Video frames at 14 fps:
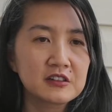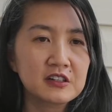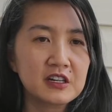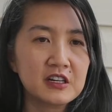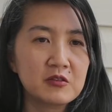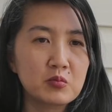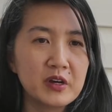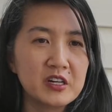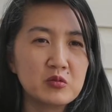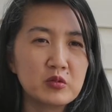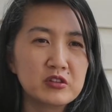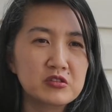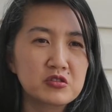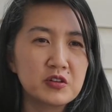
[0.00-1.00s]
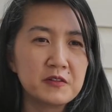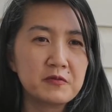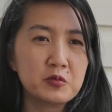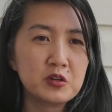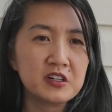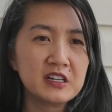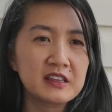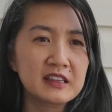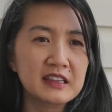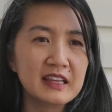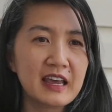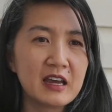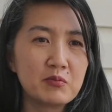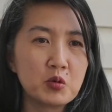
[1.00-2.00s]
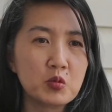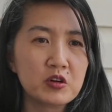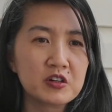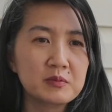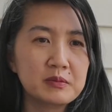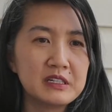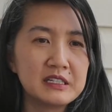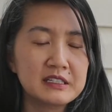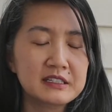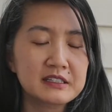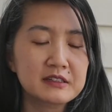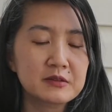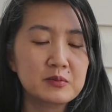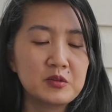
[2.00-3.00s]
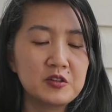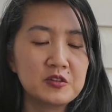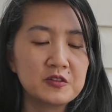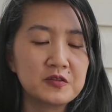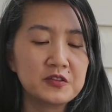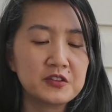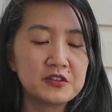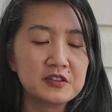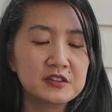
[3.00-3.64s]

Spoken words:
Okay, made with driftwood and lampwork beads. Beautiful.